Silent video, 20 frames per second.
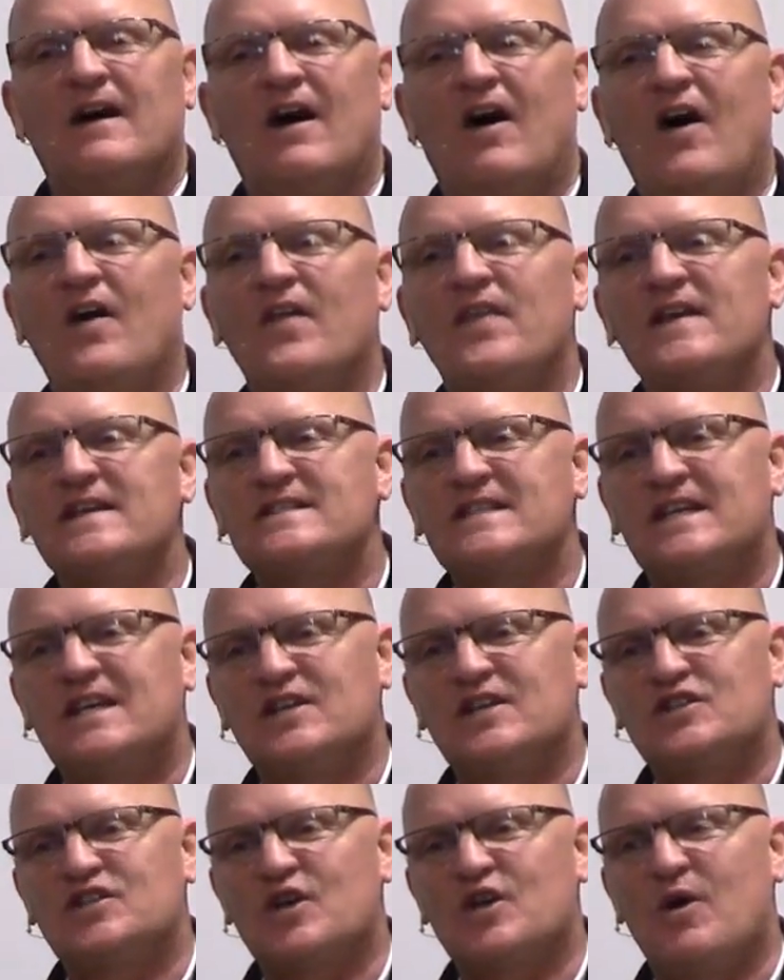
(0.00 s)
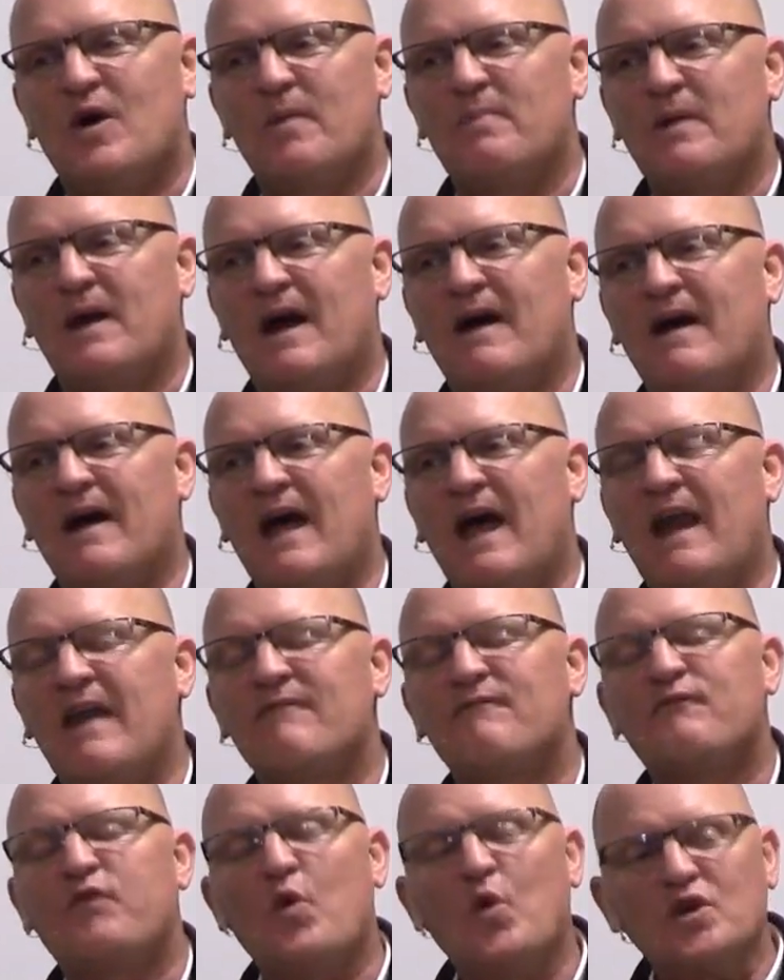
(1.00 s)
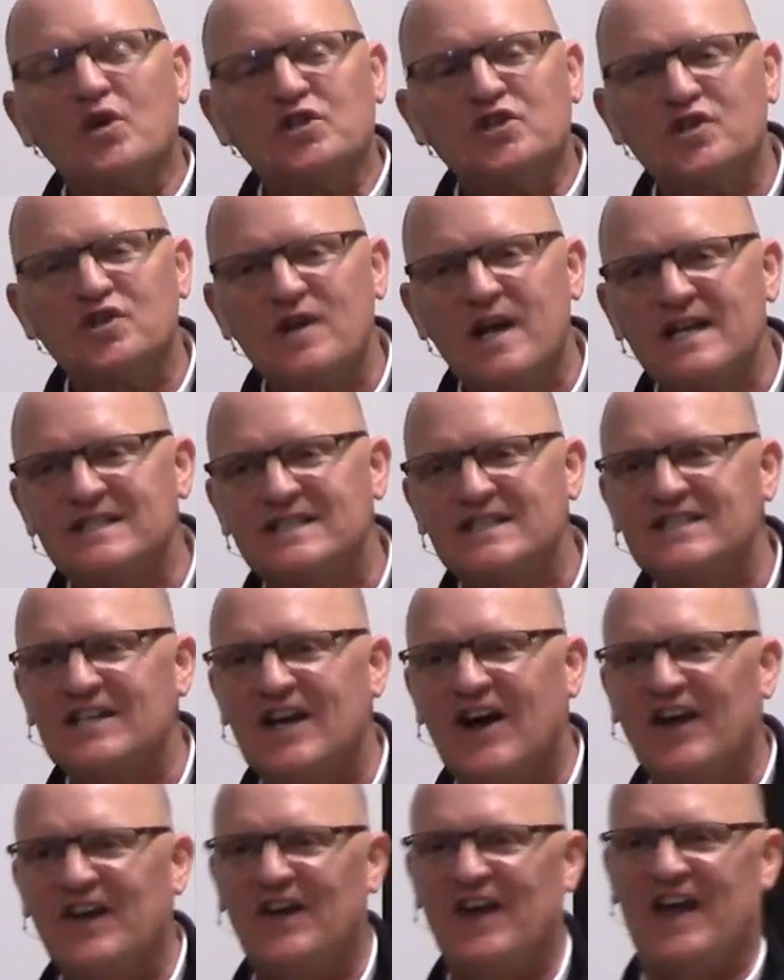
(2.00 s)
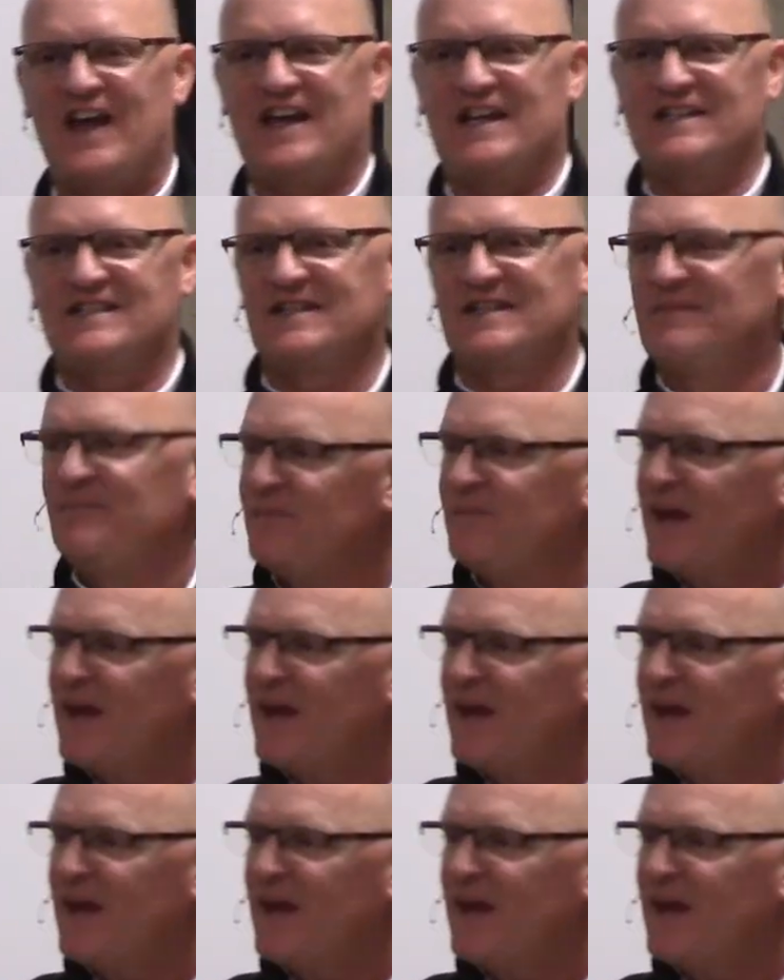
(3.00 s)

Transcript: all these kids show up, and I, and four straight Sundays